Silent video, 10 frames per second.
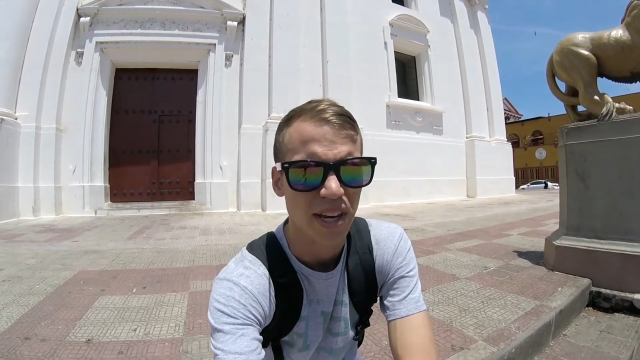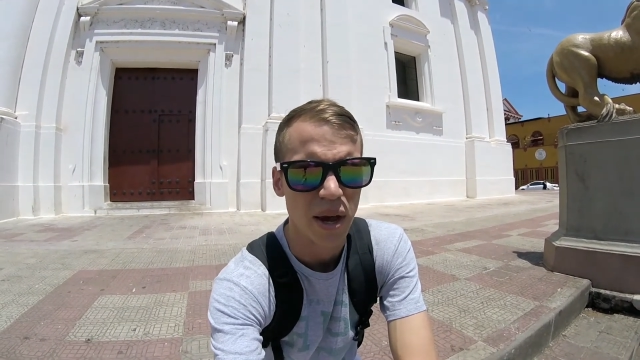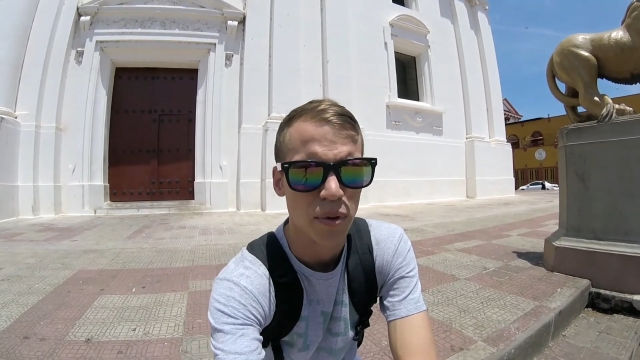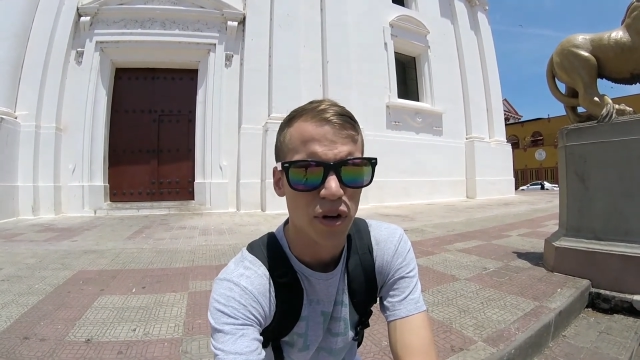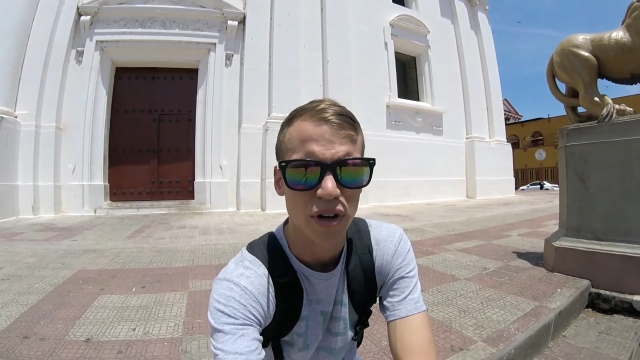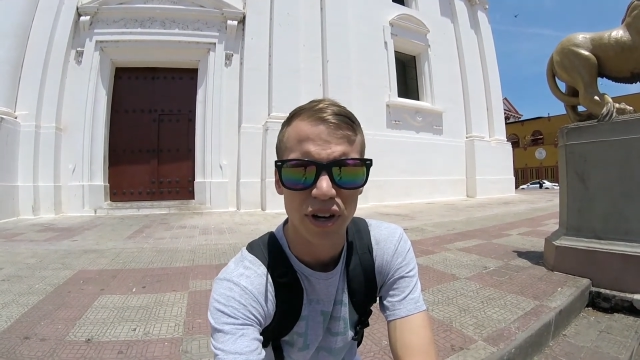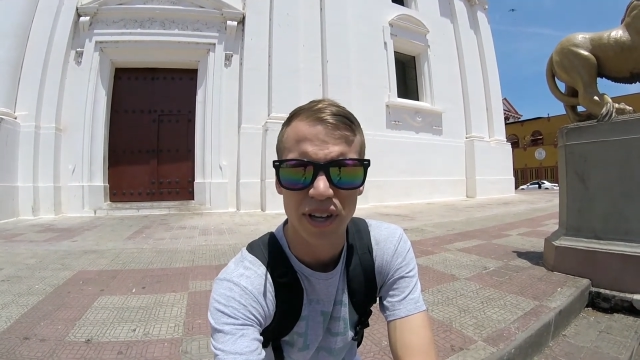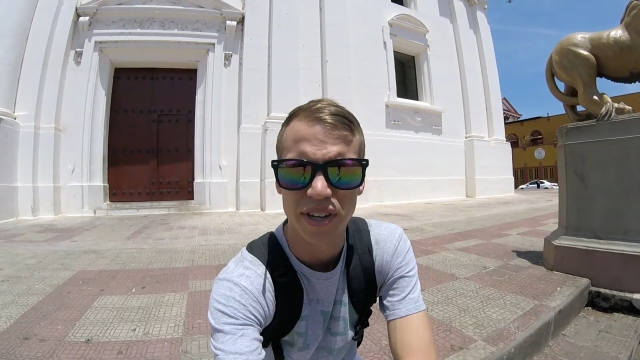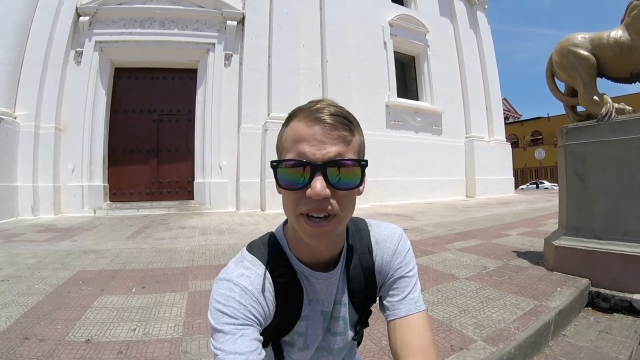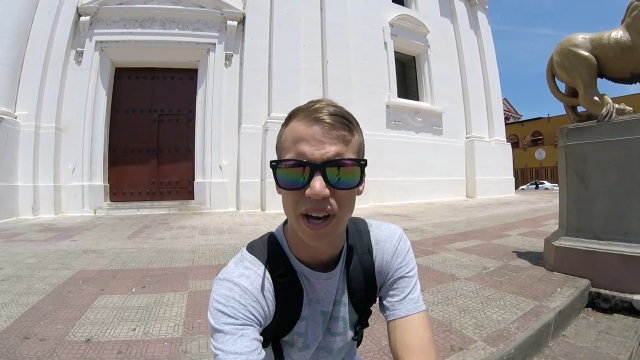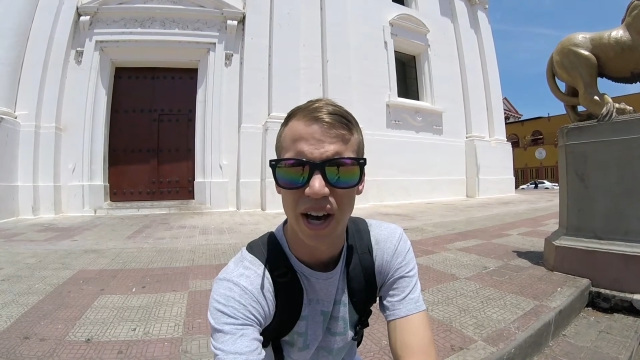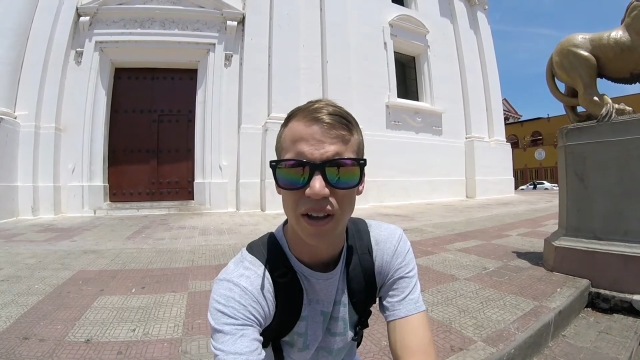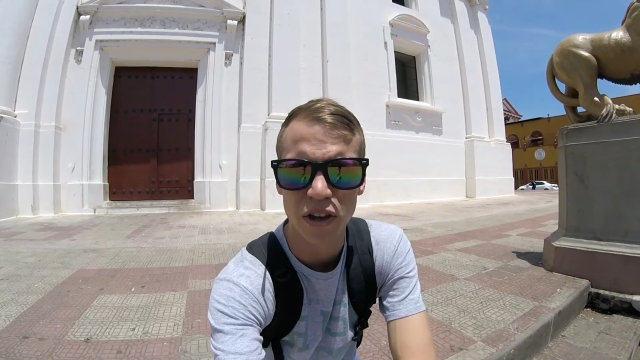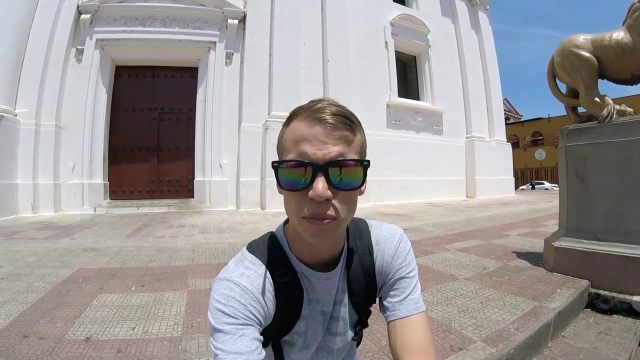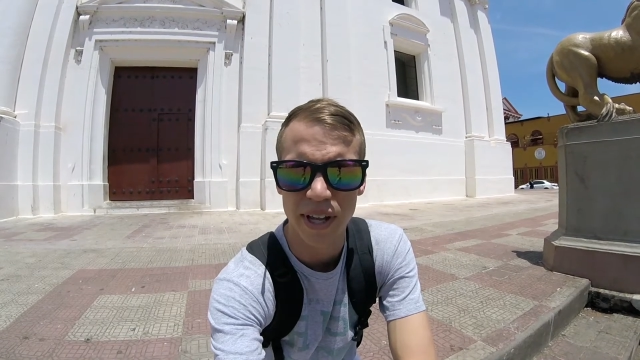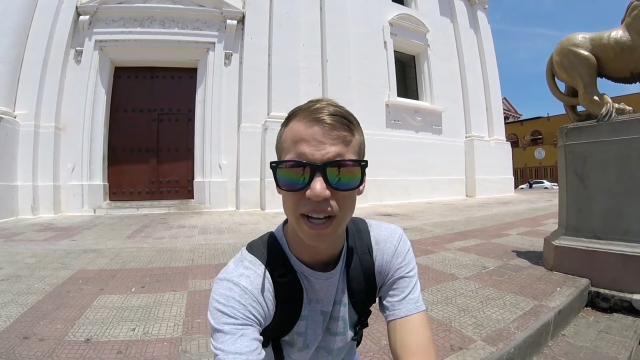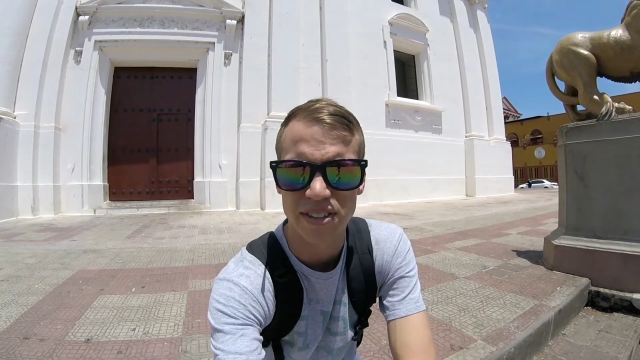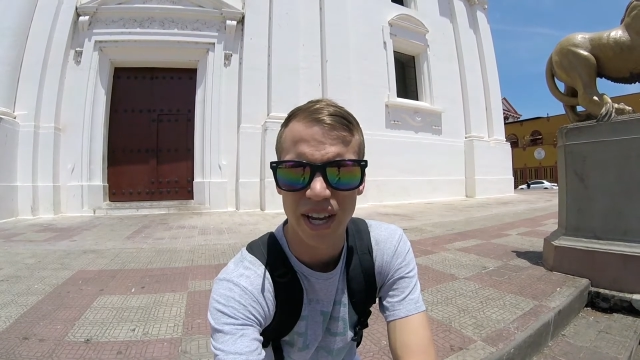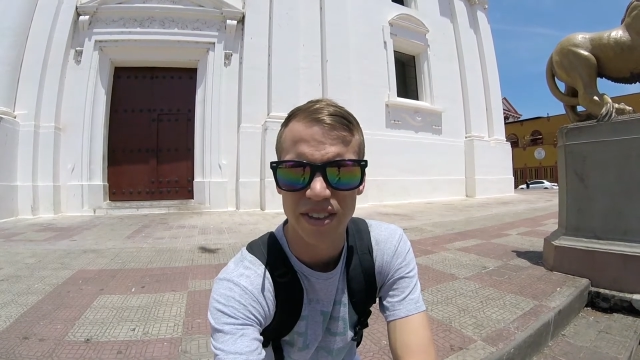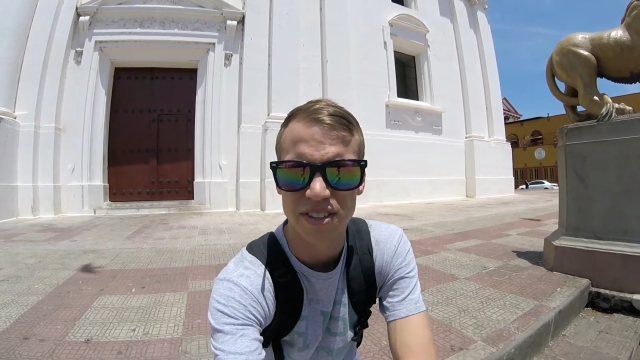a neighborhood a little bit
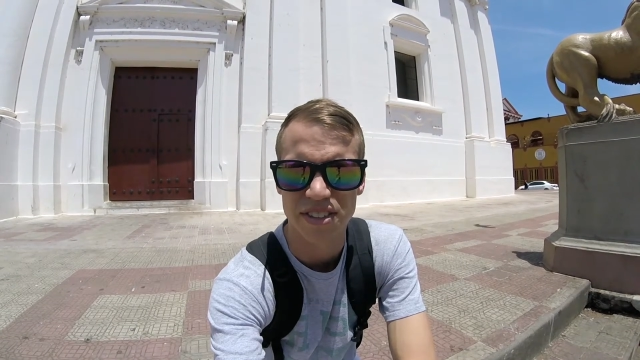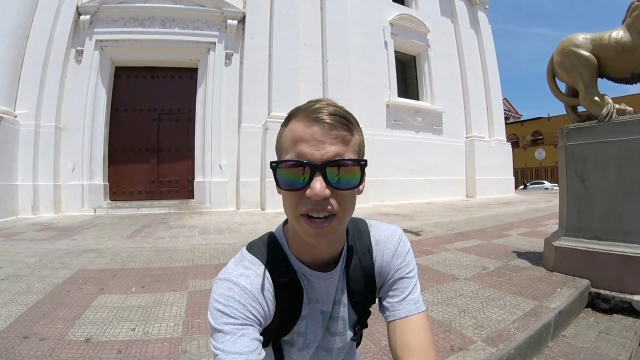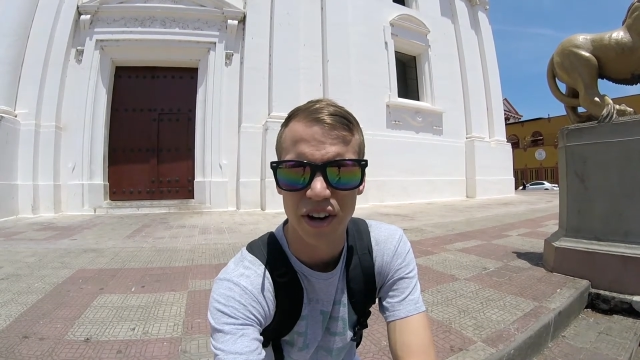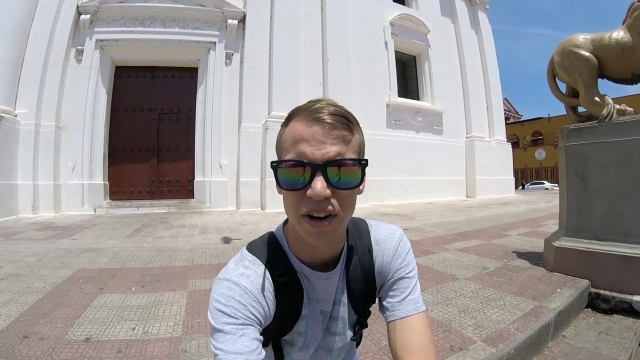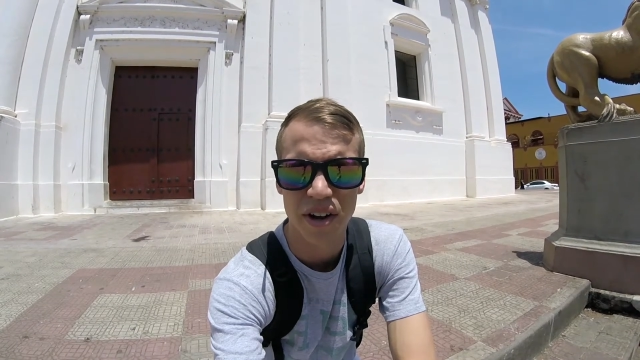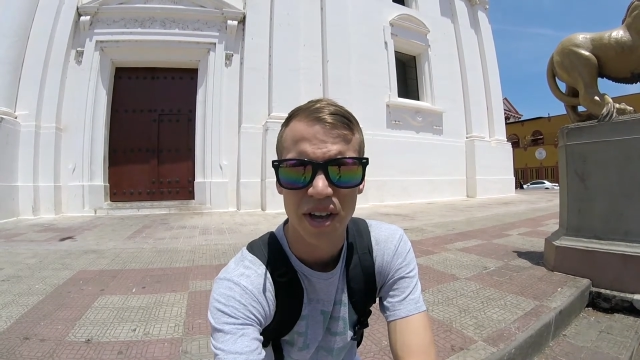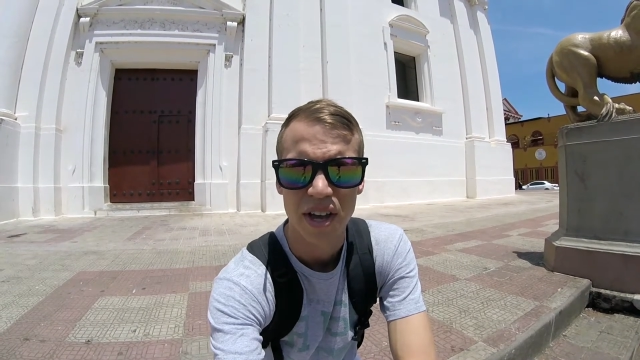outside the center.